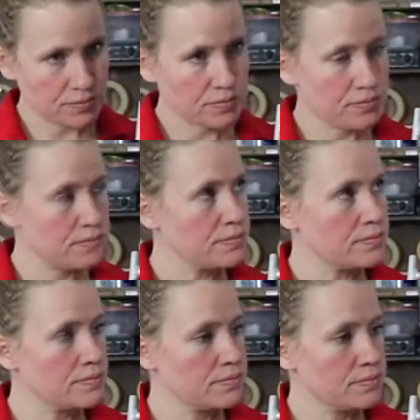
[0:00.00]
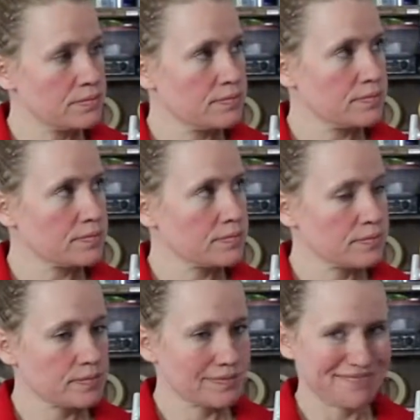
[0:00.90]

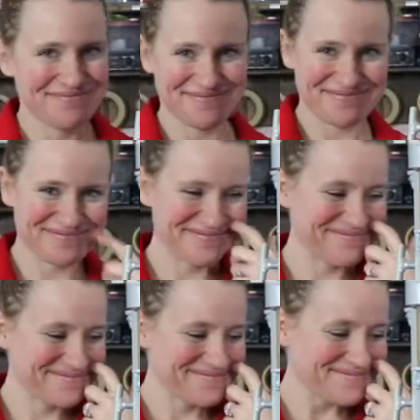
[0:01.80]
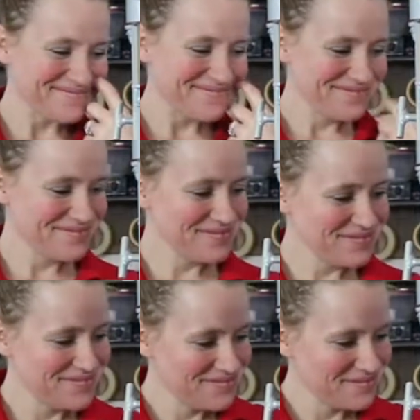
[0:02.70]

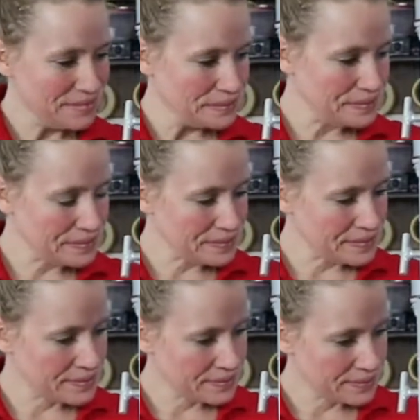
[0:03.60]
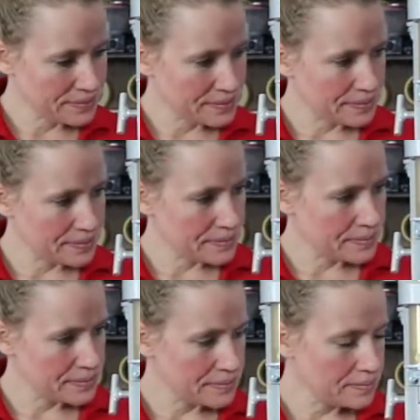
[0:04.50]

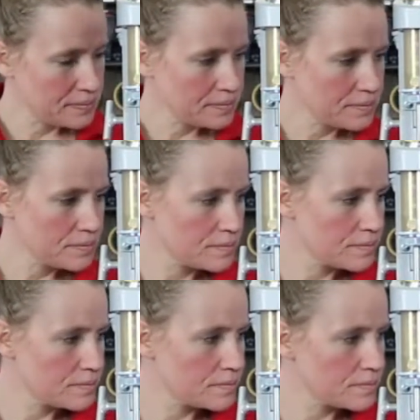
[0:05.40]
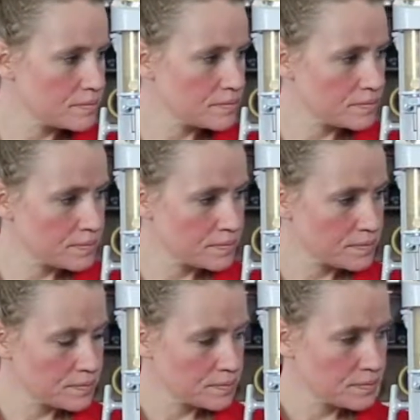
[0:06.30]

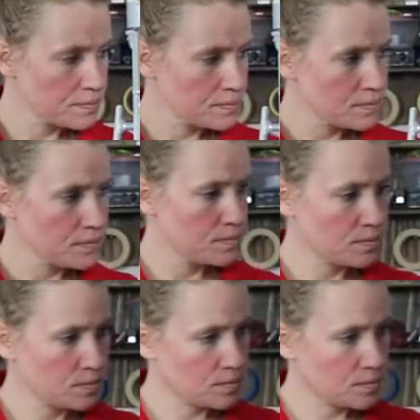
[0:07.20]
(not speaking)